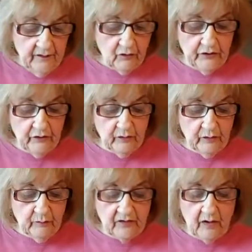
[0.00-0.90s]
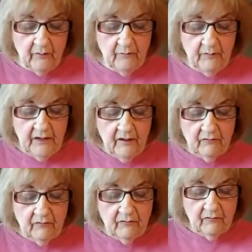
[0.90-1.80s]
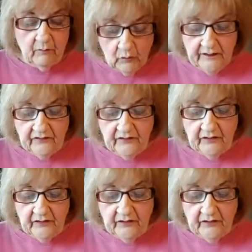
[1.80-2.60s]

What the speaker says: For cure must come from holiness,